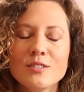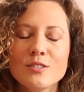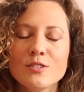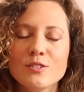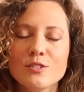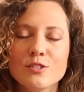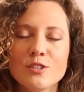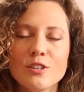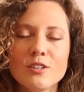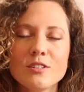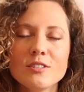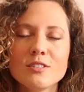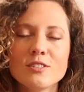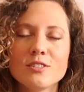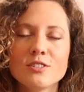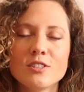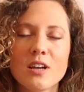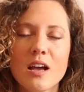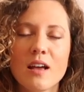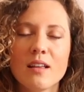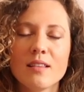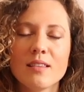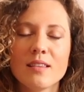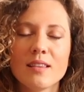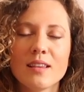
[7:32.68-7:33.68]
Just
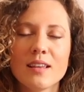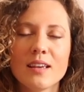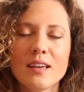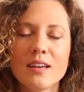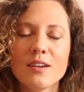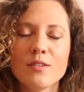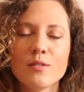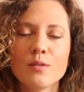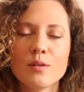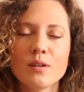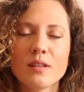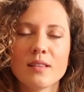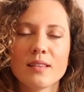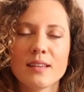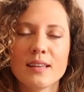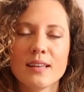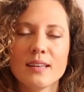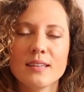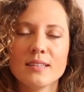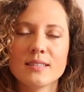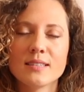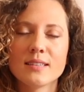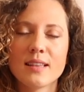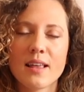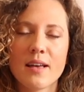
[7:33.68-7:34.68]
gently
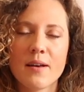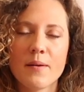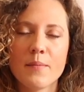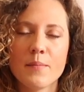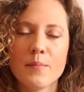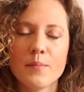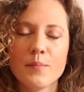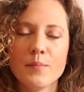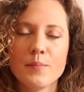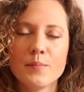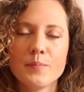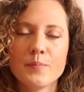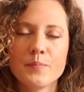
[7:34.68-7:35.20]
release them.